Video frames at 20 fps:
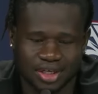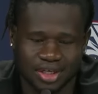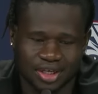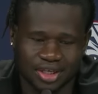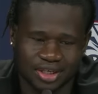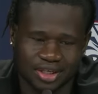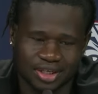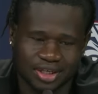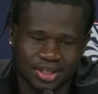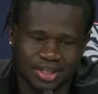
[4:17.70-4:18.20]

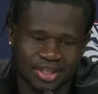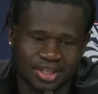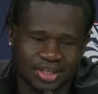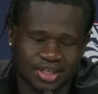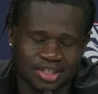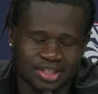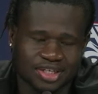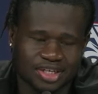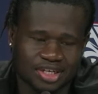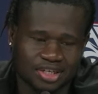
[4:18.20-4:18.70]
And the
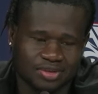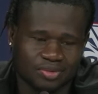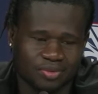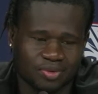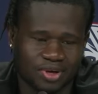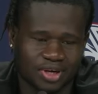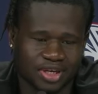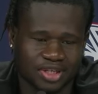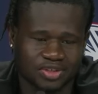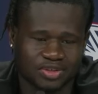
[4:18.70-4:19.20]
easiest
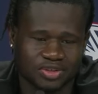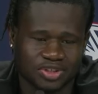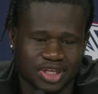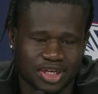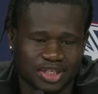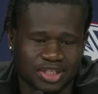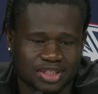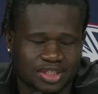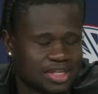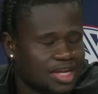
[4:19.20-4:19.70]
way is
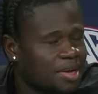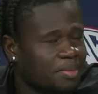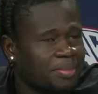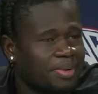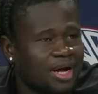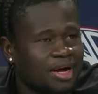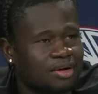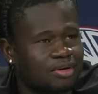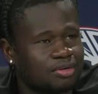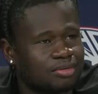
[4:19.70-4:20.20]
just
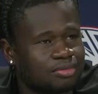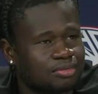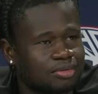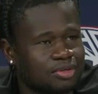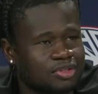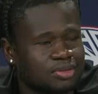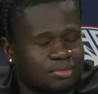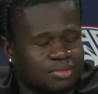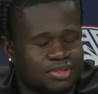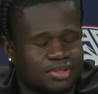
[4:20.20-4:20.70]
tap out,
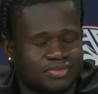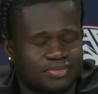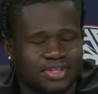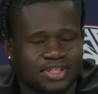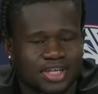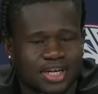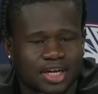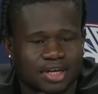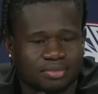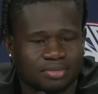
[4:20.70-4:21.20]
because most of the
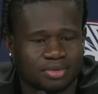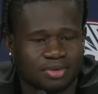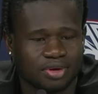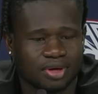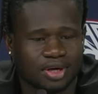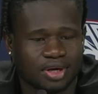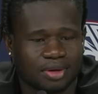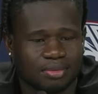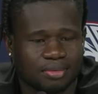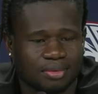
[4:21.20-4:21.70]
time you're
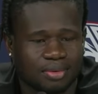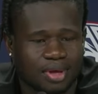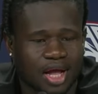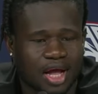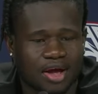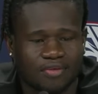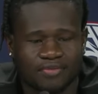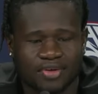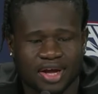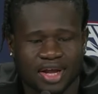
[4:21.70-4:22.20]
going to
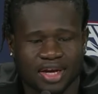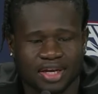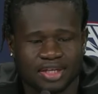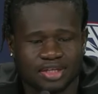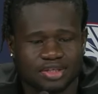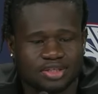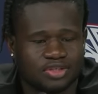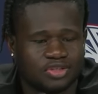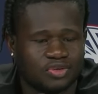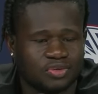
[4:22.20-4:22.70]
have at
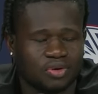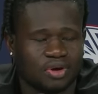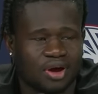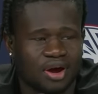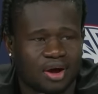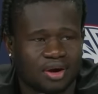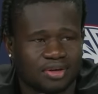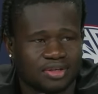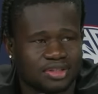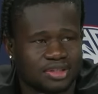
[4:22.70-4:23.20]
least two
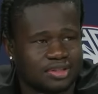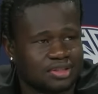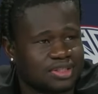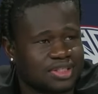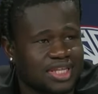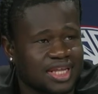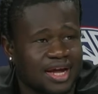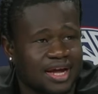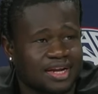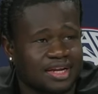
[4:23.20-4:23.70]
guards
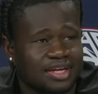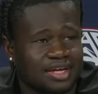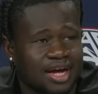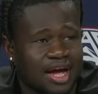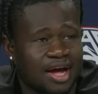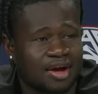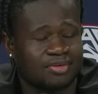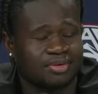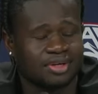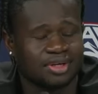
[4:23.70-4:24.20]
standing
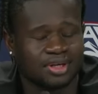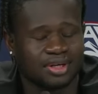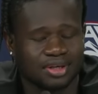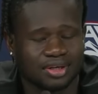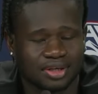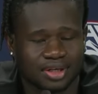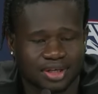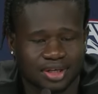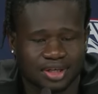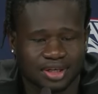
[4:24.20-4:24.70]
out
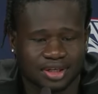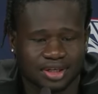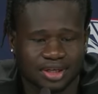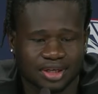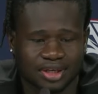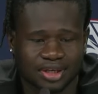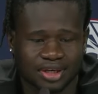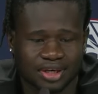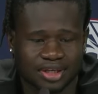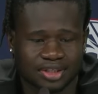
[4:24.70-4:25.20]
there, and
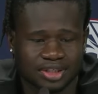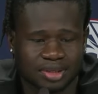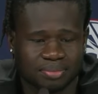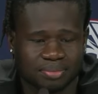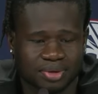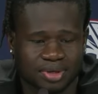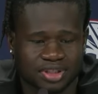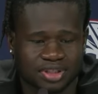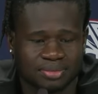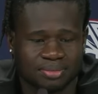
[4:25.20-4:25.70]
there's a
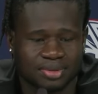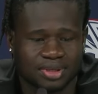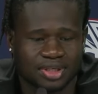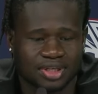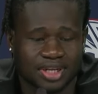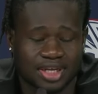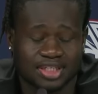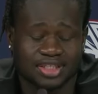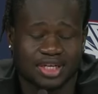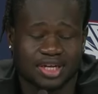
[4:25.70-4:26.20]

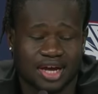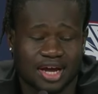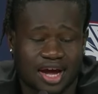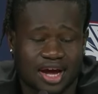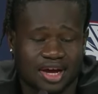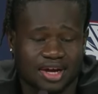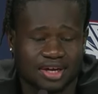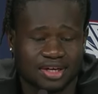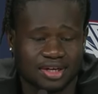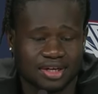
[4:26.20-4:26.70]

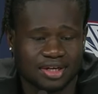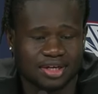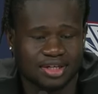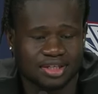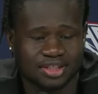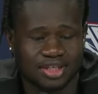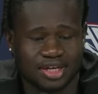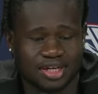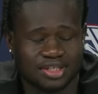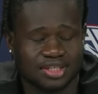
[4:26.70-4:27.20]
high
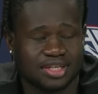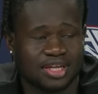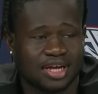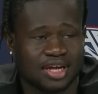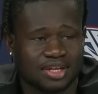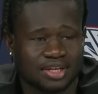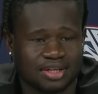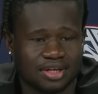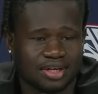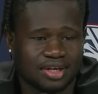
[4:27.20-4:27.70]
chance
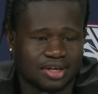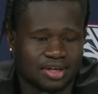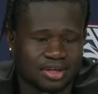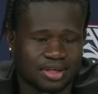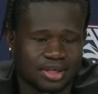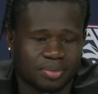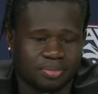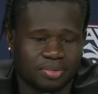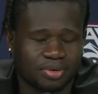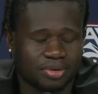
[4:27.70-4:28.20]
that
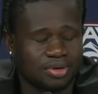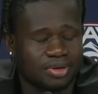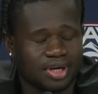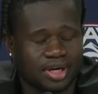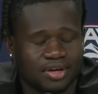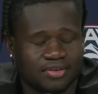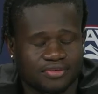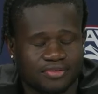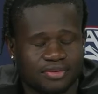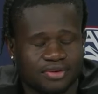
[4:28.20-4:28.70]
the ball
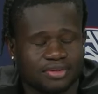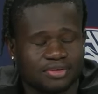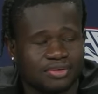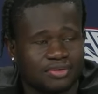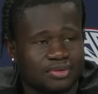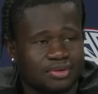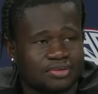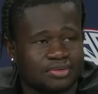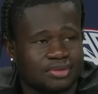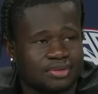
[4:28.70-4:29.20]
going to fall in
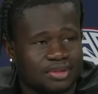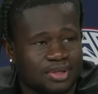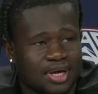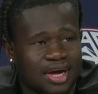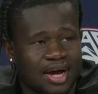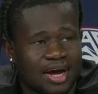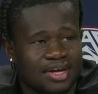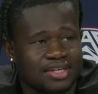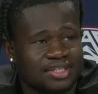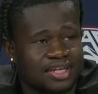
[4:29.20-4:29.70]
those
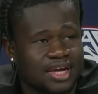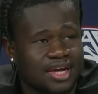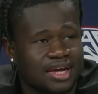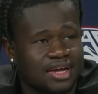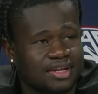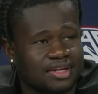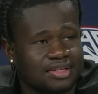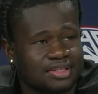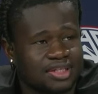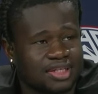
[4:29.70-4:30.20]
guys'
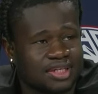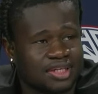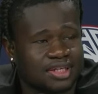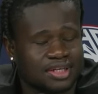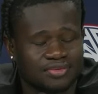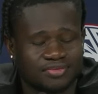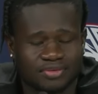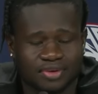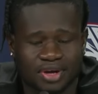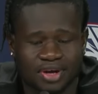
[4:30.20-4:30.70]
hands.
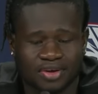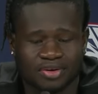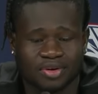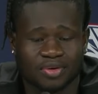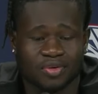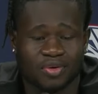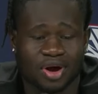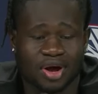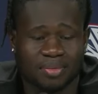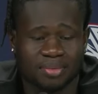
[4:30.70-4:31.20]
And if you
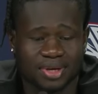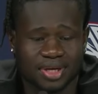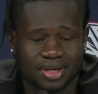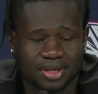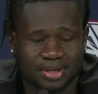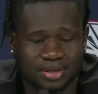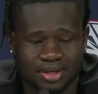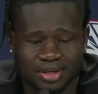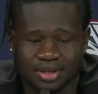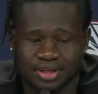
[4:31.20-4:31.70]
cannot grab
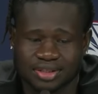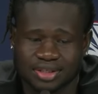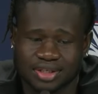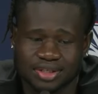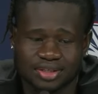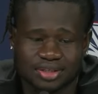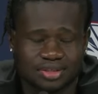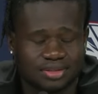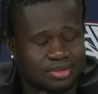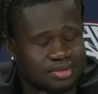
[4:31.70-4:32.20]
it, then
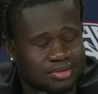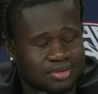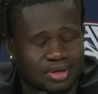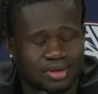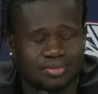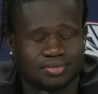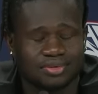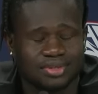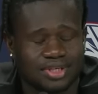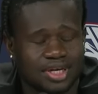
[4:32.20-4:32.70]
just
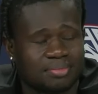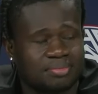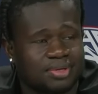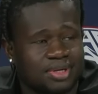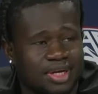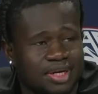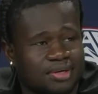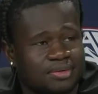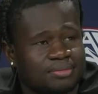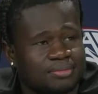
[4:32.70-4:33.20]
try to tap
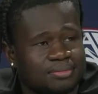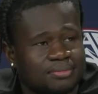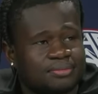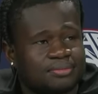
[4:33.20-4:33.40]
it out.